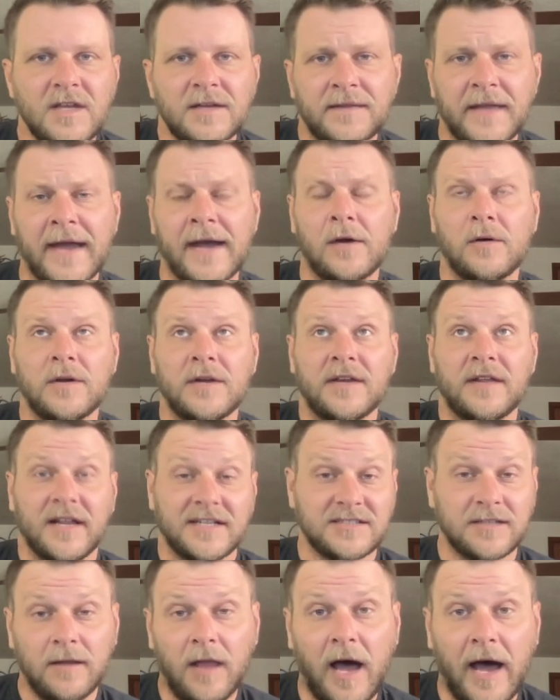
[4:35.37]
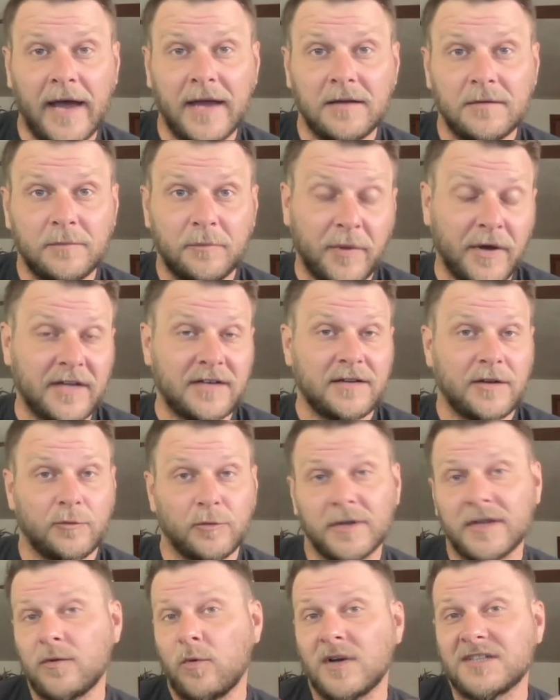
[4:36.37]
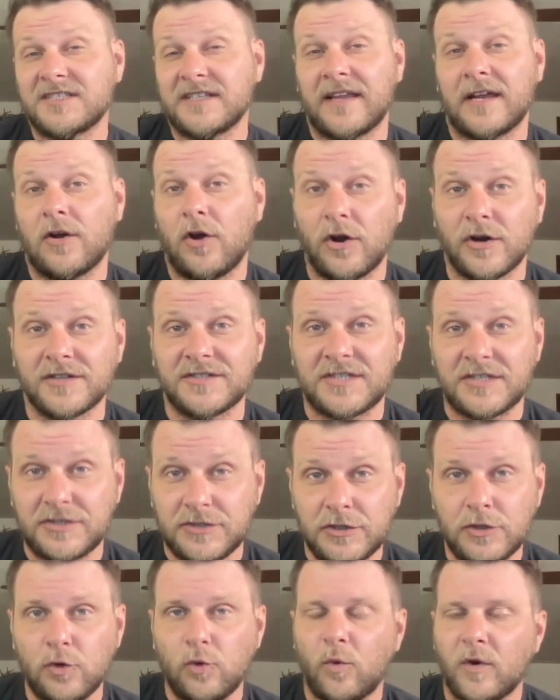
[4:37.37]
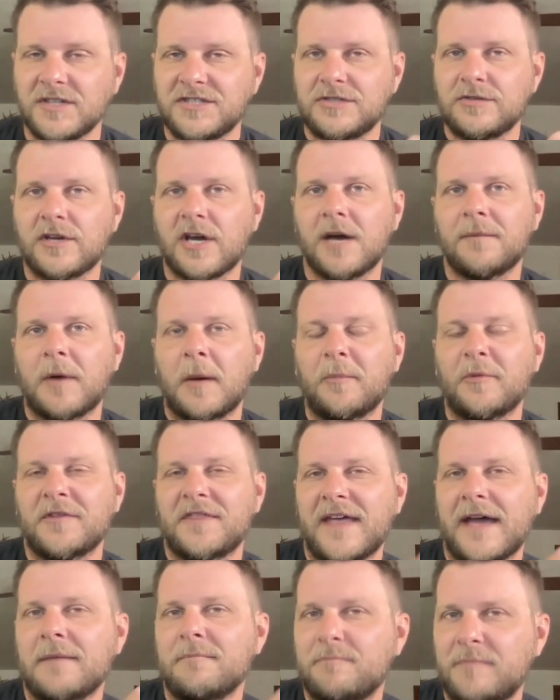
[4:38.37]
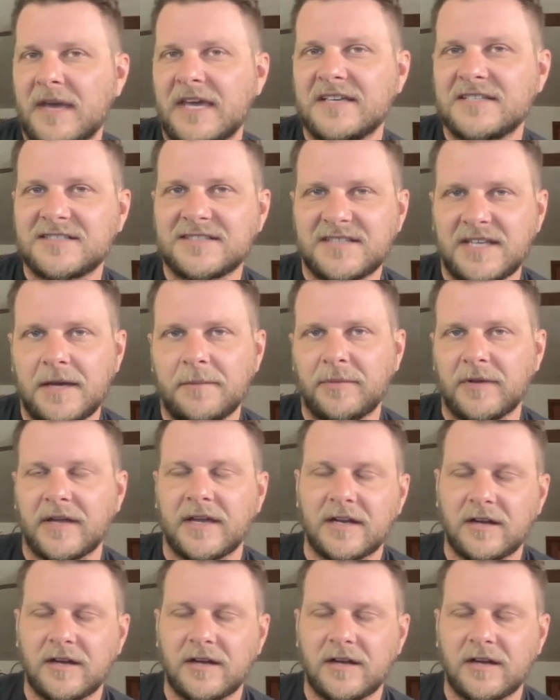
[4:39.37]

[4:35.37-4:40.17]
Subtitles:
Now, that's a lot, but it really wasn't that hard to do once you come up with that base template.